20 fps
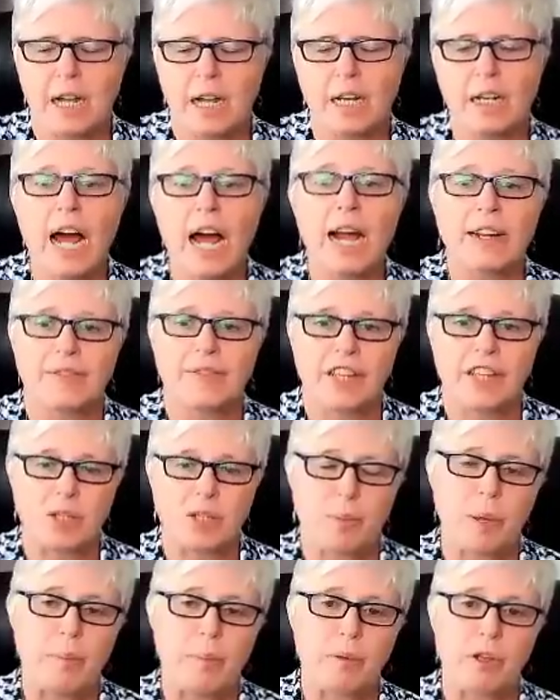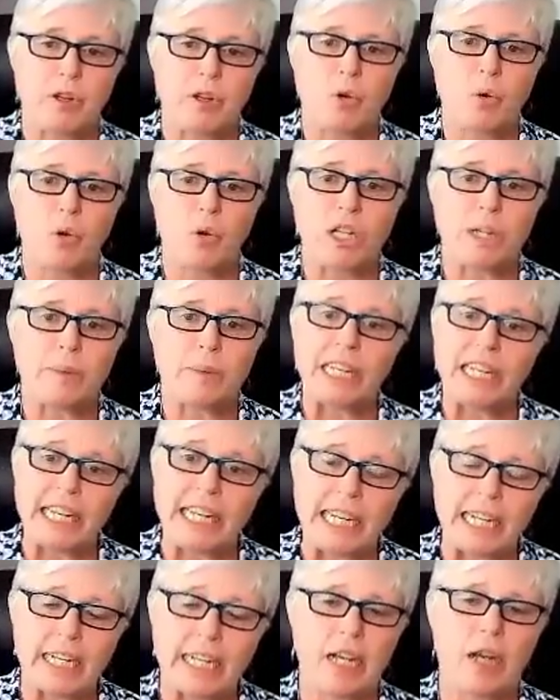a lot of these people are going to be
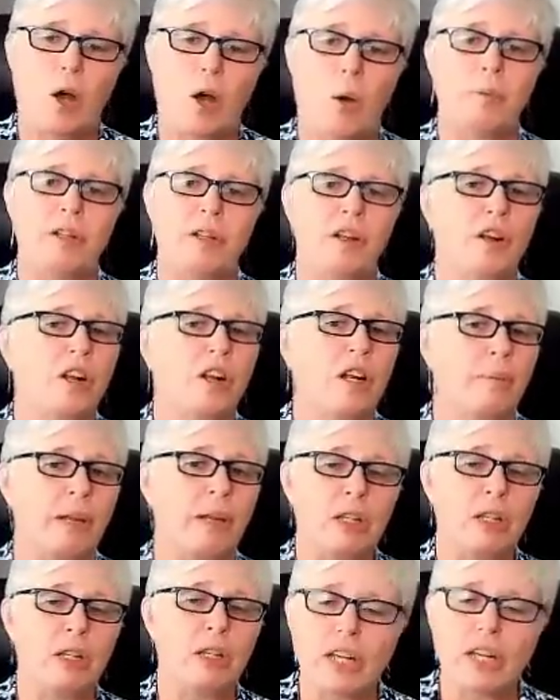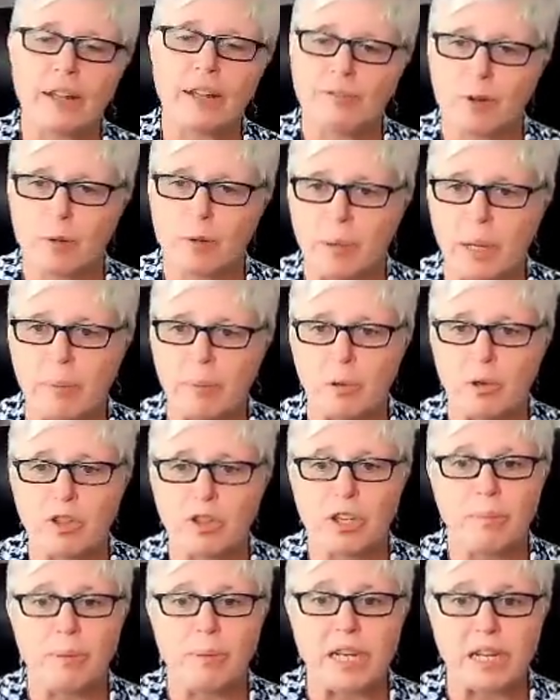needing help and they're going to be looking for
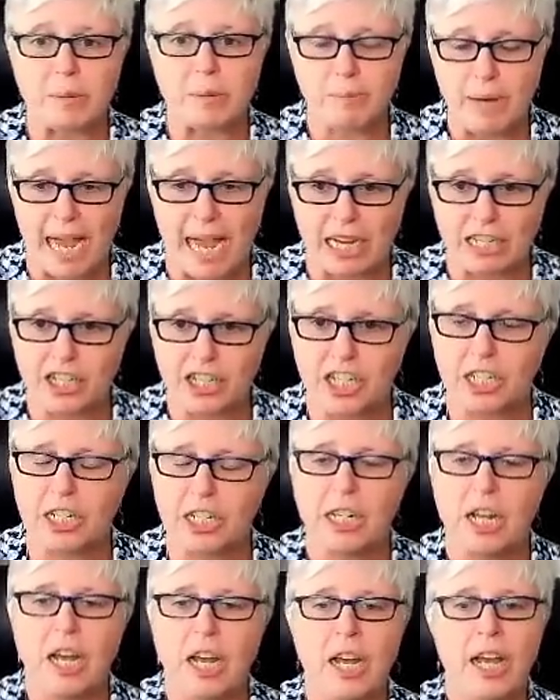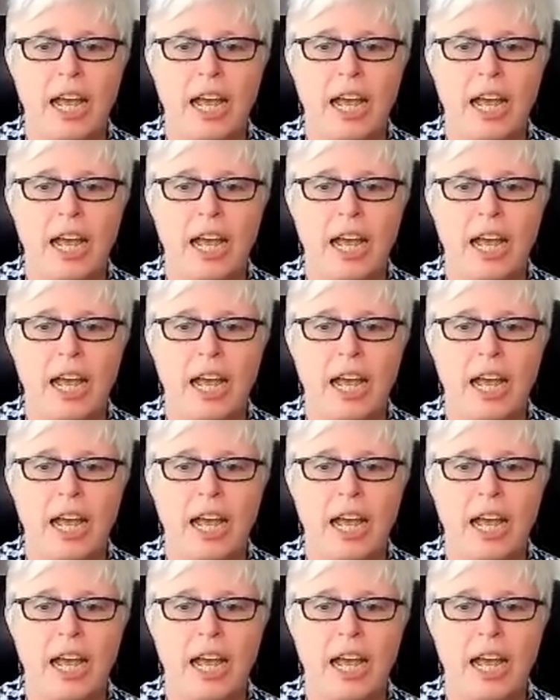people to be compassionate